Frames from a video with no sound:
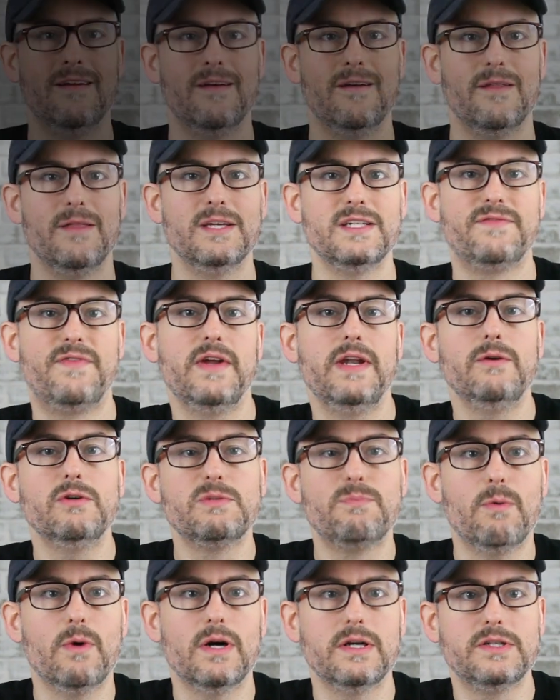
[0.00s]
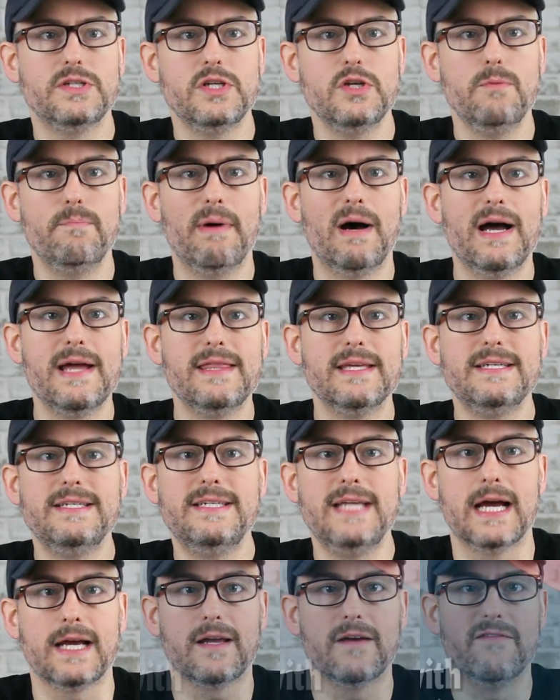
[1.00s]
This video is brought to you by the
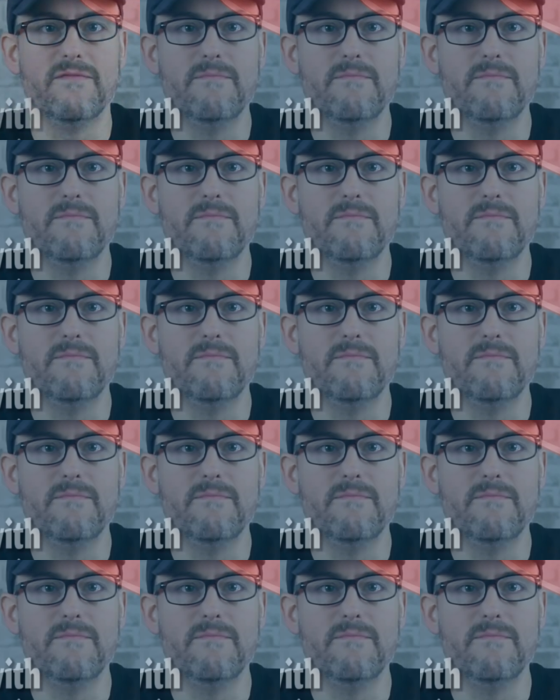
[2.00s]
Deck of